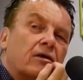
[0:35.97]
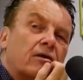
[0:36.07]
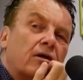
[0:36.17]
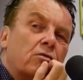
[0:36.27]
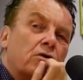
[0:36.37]

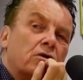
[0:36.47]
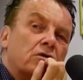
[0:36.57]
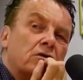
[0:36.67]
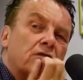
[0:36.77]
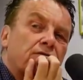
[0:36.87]
I
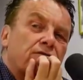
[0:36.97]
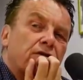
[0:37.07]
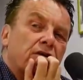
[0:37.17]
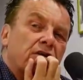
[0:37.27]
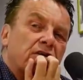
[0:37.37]
wanted
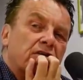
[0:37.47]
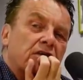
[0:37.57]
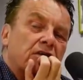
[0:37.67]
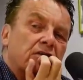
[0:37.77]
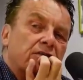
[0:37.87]

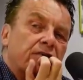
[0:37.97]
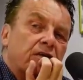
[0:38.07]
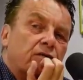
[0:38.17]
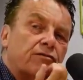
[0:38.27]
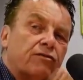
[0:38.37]
36, I
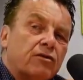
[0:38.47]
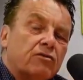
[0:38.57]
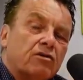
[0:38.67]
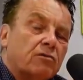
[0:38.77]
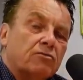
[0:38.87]
think, or
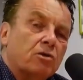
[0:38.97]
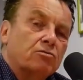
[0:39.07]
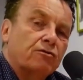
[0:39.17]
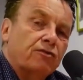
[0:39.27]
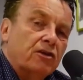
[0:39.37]

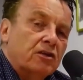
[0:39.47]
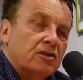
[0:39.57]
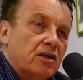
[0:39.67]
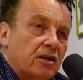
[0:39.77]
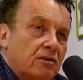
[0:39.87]
tops or
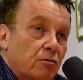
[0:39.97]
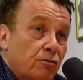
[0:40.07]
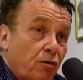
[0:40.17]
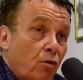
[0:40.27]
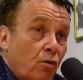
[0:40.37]
36. It was
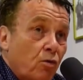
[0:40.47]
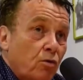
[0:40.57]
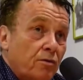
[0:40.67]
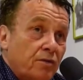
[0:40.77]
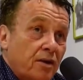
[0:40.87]

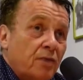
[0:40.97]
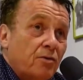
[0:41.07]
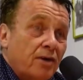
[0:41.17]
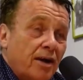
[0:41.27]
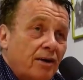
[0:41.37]
4-all, and he
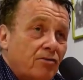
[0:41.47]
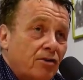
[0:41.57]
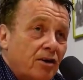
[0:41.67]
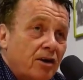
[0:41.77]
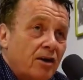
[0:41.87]
wanted
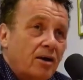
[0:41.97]
100.